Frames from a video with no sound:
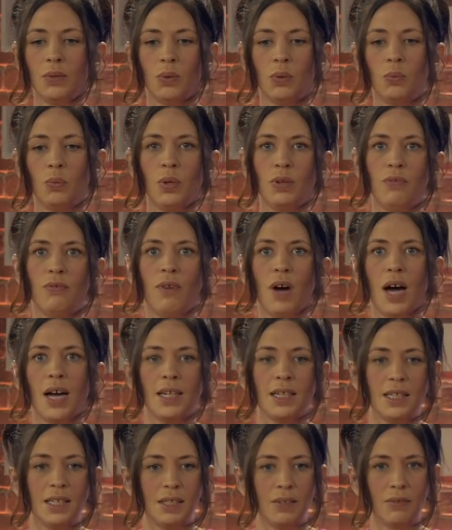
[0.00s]
we
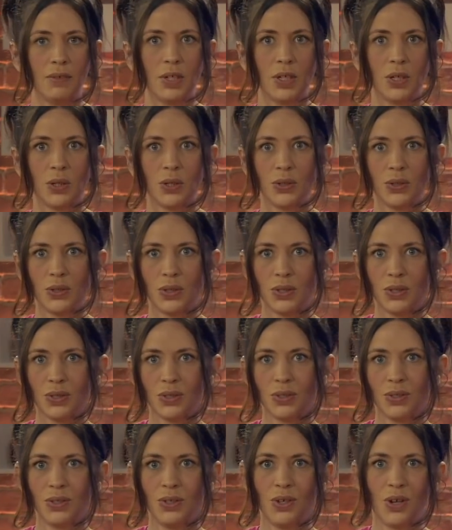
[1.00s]
find it difficult,
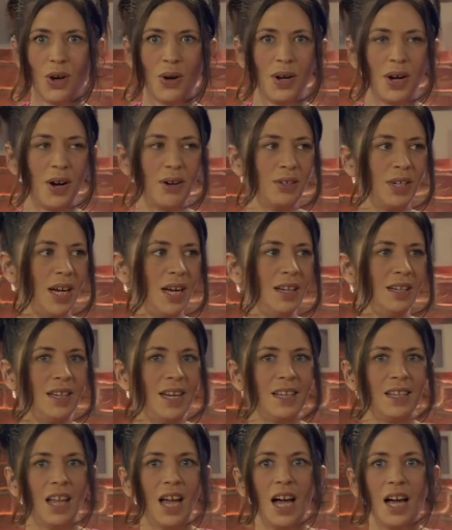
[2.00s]
you know, in our
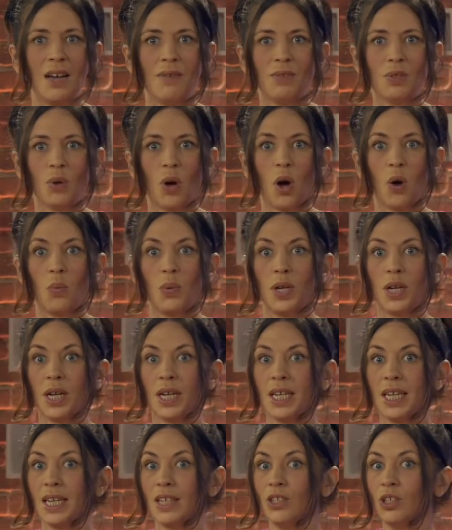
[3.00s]
day-to-day lives. Are we
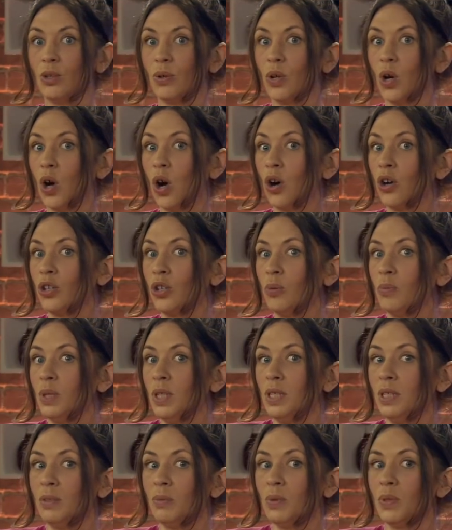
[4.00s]
gonna get into an
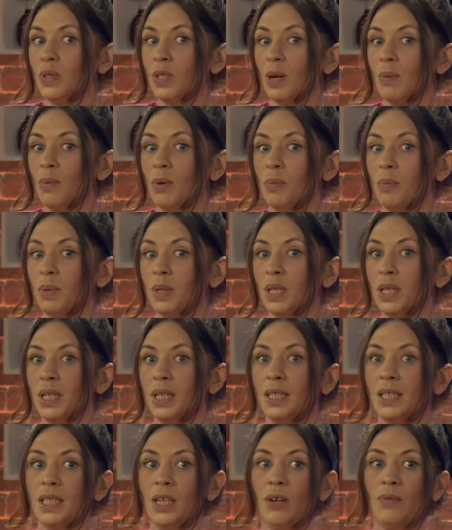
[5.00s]
argument with someone
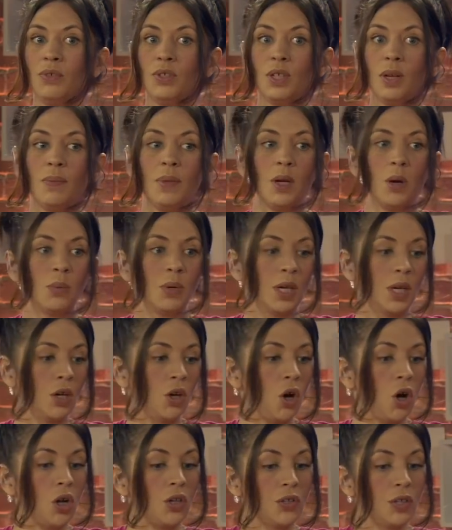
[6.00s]
politically over something? Are we gonna
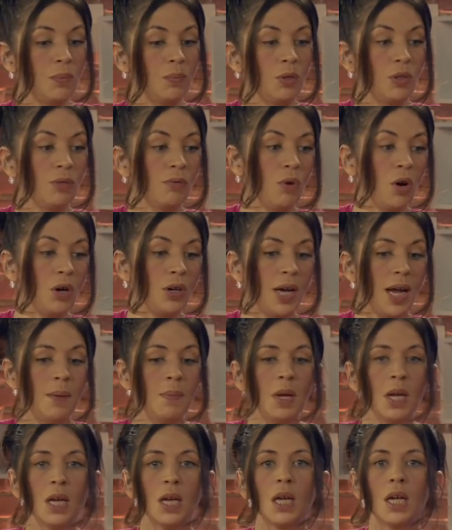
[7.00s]
call someone the wrong
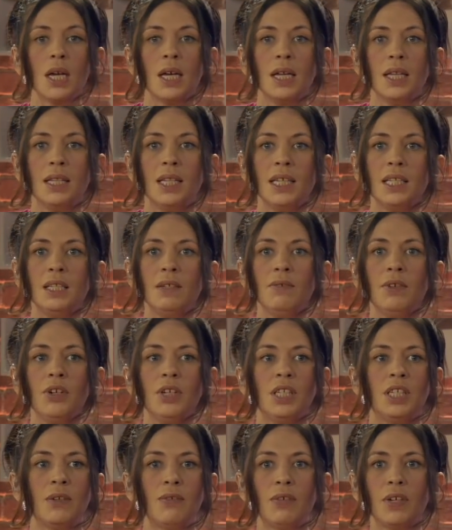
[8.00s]
name? That's a
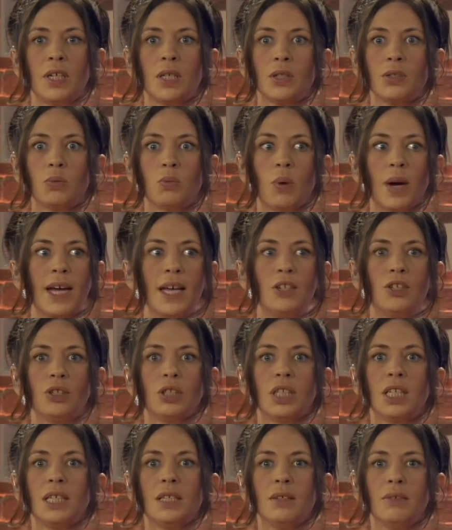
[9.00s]
very difficult way to
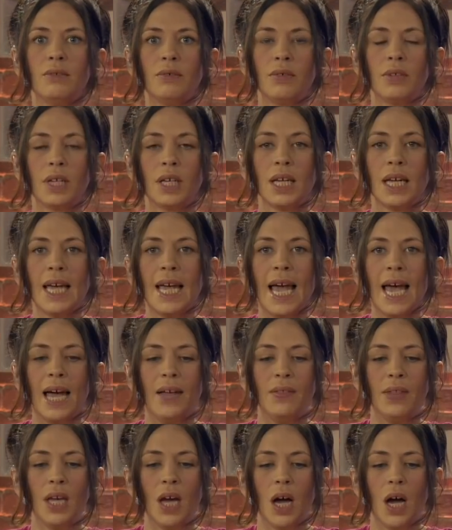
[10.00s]
live.
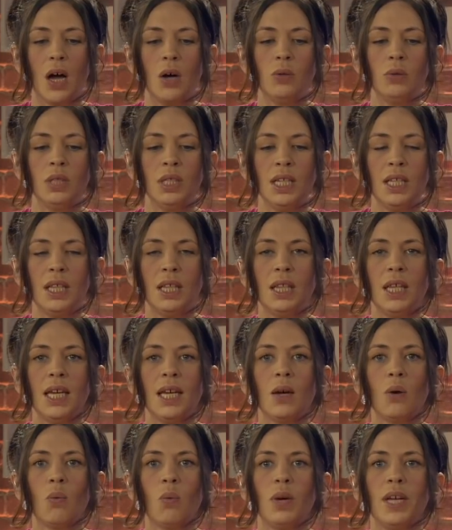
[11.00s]
And the only
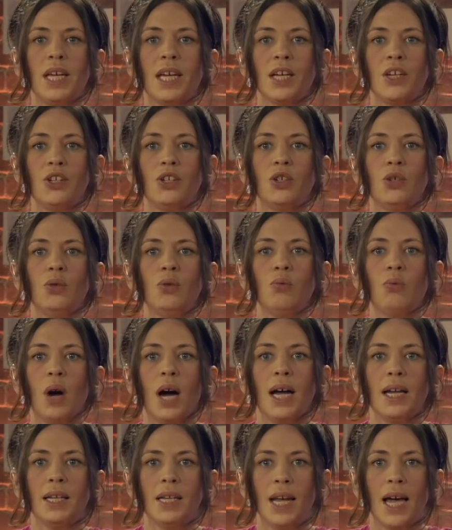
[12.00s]
thing we can do
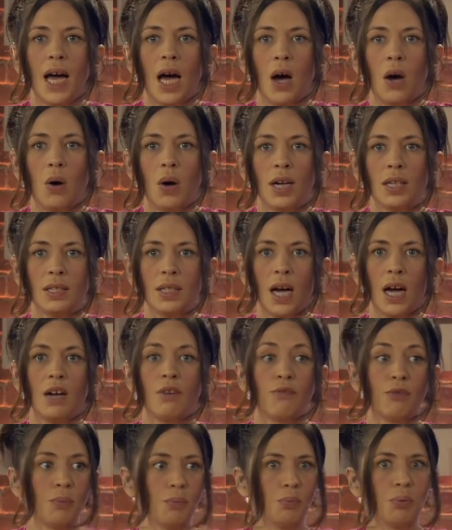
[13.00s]
right now,
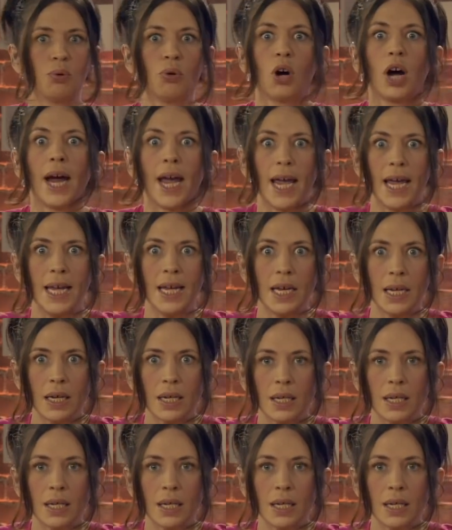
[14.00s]
aside from pray,